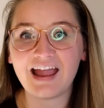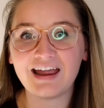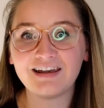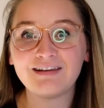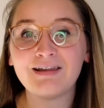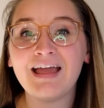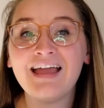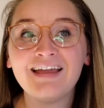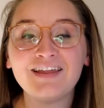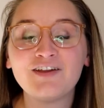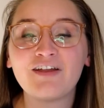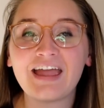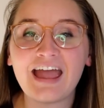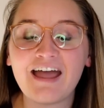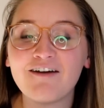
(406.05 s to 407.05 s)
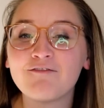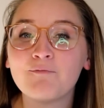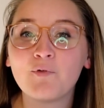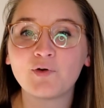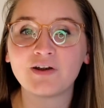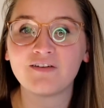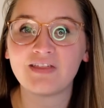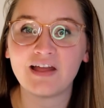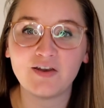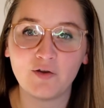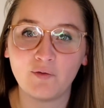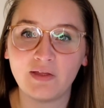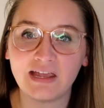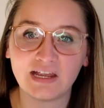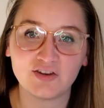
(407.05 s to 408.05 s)
and you'll have more of that
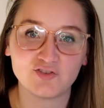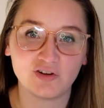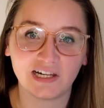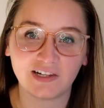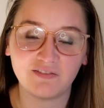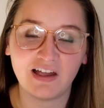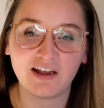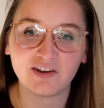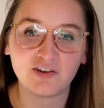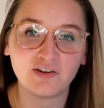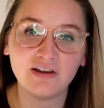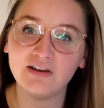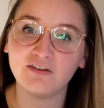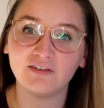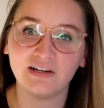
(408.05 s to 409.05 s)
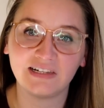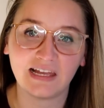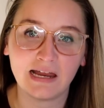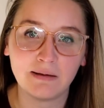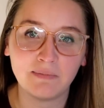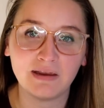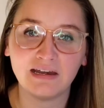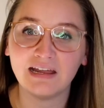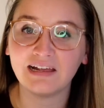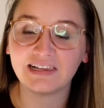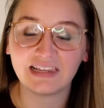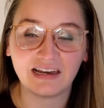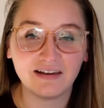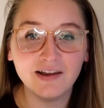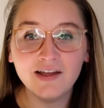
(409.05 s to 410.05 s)
know, like, and trust factor in your design
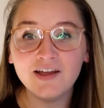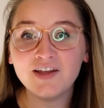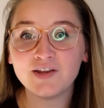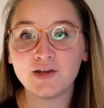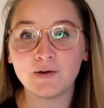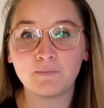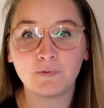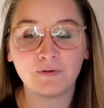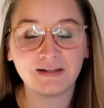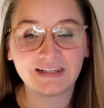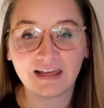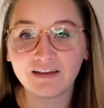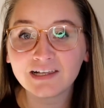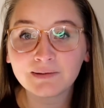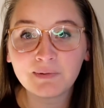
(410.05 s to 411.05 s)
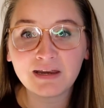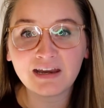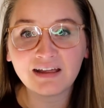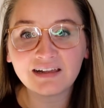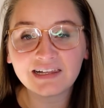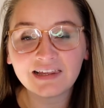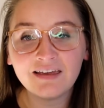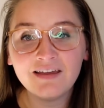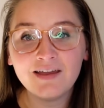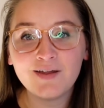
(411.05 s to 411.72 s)
meetings and your sales meetings,